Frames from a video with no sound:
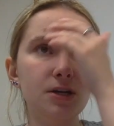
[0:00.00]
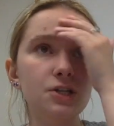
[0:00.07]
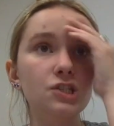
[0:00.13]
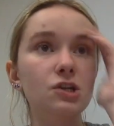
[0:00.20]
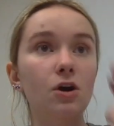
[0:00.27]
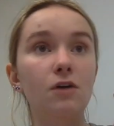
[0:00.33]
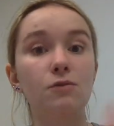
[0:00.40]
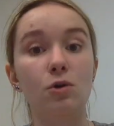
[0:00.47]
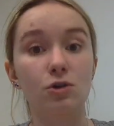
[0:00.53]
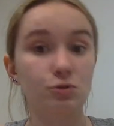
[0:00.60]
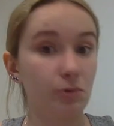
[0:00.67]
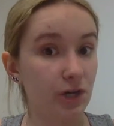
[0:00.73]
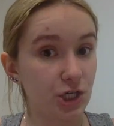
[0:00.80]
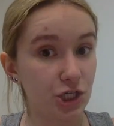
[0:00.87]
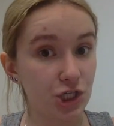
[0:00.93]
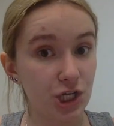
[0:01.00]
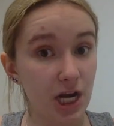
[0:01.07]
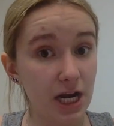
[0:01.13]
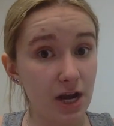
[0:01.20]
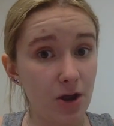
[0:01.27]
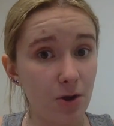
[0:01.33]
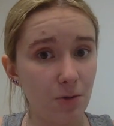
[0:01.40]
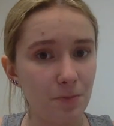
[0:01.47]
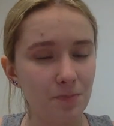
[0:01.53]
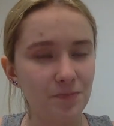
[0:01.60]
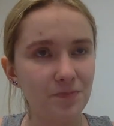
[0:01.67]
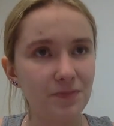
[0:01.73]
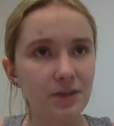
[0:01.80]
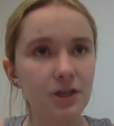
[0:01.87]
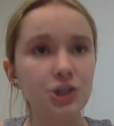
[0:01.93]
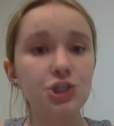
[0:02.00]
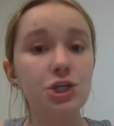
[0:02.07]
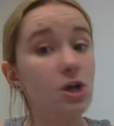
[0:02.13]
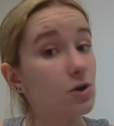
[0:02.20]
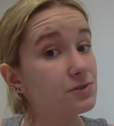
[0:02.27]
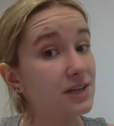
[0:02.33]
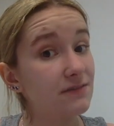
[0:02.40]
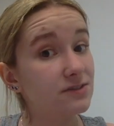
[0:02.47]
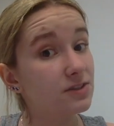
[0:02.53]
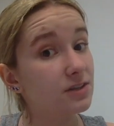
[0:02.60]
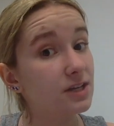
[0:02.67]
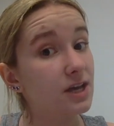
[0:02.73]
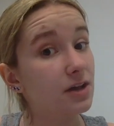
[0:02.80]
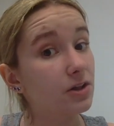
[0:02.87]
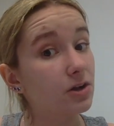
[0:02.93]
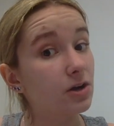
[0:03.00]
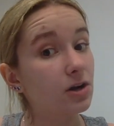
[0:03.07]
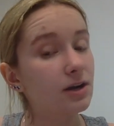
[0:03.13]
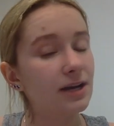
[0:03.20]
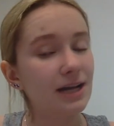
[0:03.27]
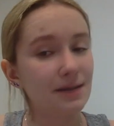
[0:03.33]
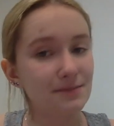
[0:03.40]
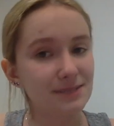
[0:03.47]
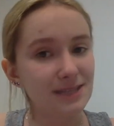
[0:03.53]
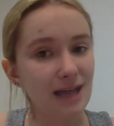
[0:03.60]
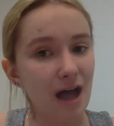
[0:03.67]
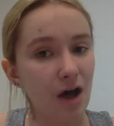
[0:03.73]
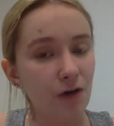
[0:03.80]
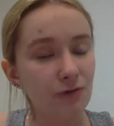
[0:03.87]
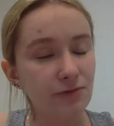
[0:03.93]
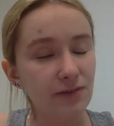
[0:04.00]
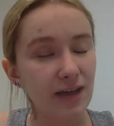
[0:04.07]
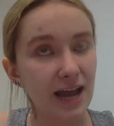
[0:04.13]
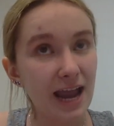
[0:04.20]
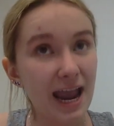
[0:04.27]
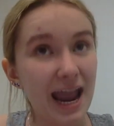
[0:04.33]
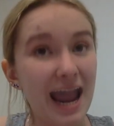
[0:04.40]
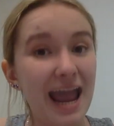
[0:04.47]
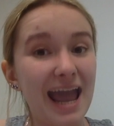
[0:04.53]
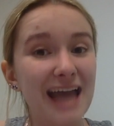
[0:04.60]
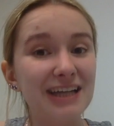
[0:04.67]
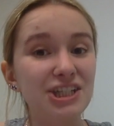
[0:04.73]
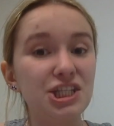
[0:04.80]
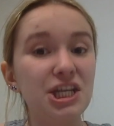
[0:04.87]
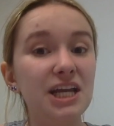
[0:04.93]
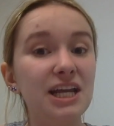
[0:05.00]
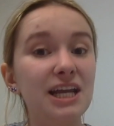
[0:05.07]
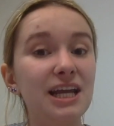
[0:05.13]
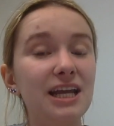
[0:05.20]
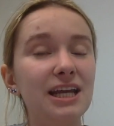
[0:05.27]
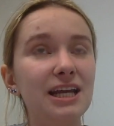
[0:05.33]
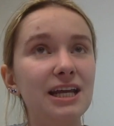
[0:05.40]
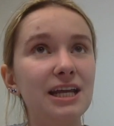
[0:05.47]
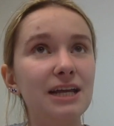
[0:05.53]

So, of course, what does she do? She goes after the killer himself and she